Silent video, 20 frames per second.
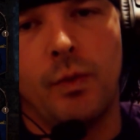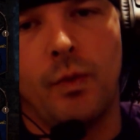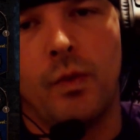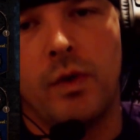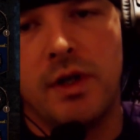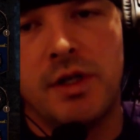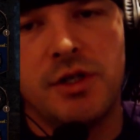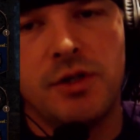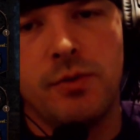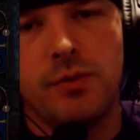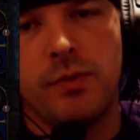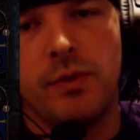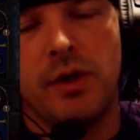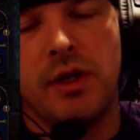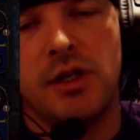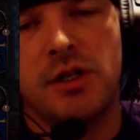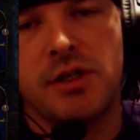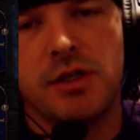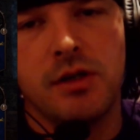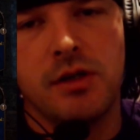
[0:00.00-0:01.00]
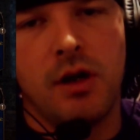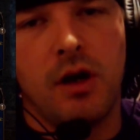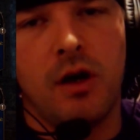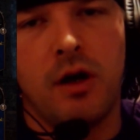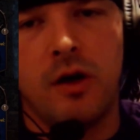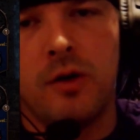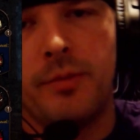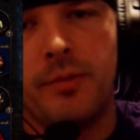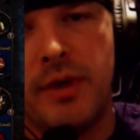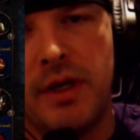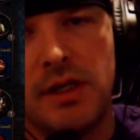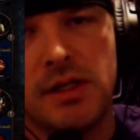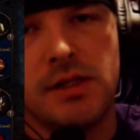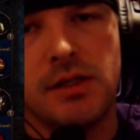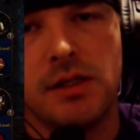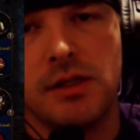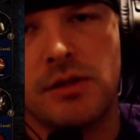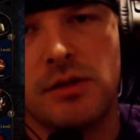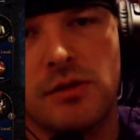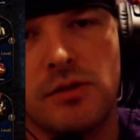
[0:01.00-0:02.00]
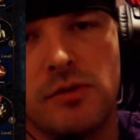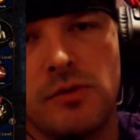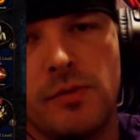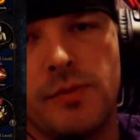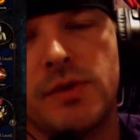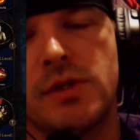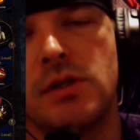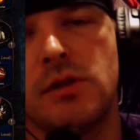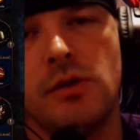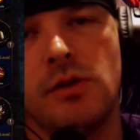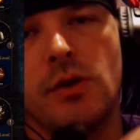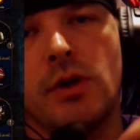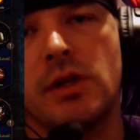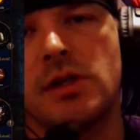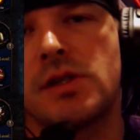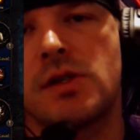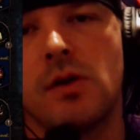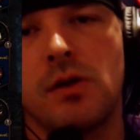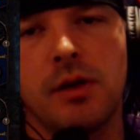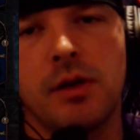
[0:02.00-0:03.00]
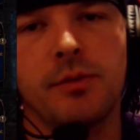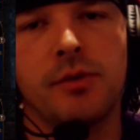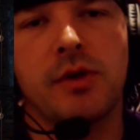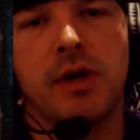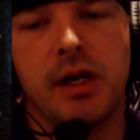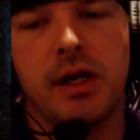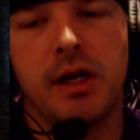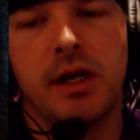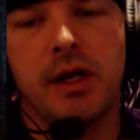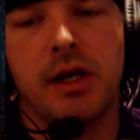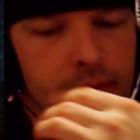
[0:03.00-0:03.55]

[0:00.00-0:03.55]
Once you reach all P6 troops, you can start upgrading your